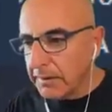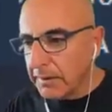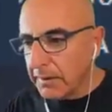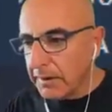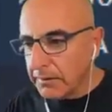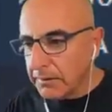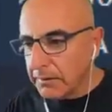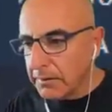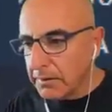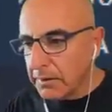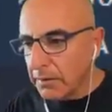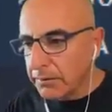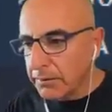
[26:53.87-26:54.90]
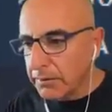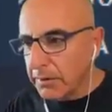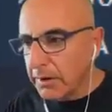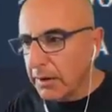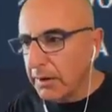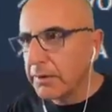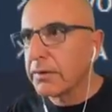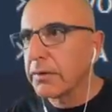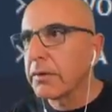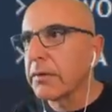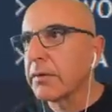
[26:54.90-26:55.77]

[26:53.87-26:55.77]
is closer to the highs.